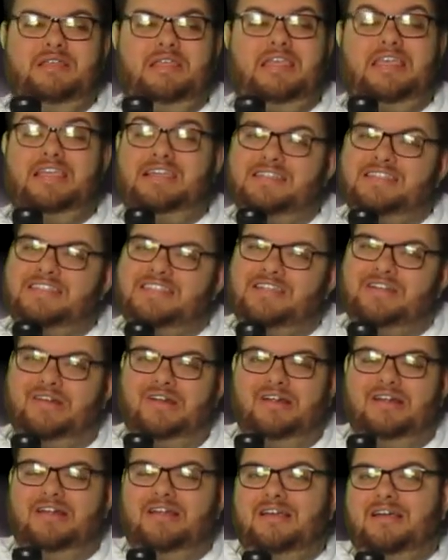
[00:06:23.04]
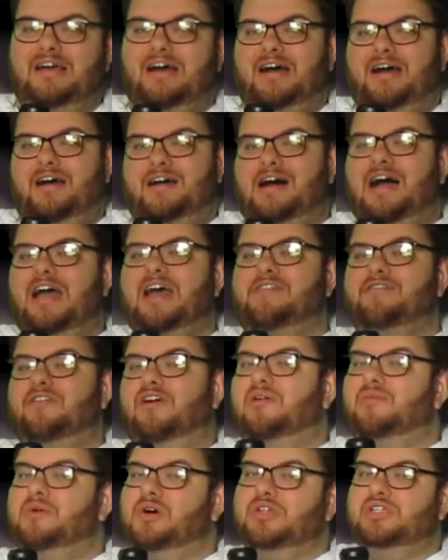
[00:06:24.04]
easier. I have
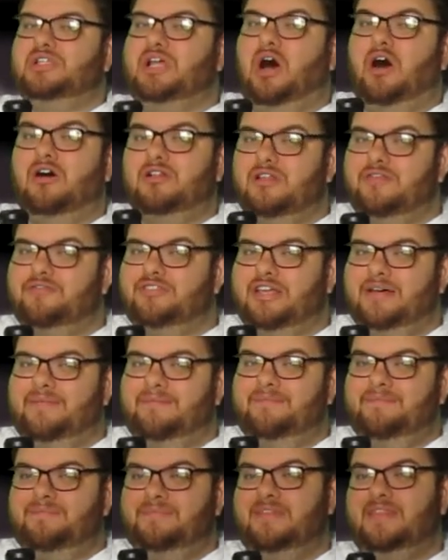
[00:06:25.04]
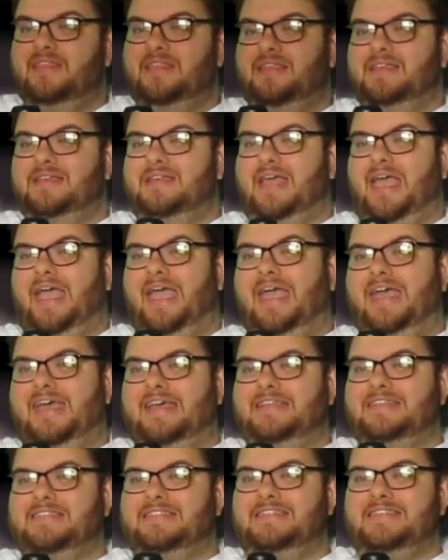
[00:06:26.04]
almost all of them,
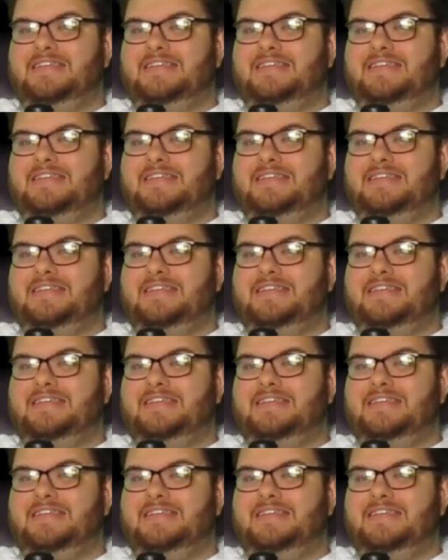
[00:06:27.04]
and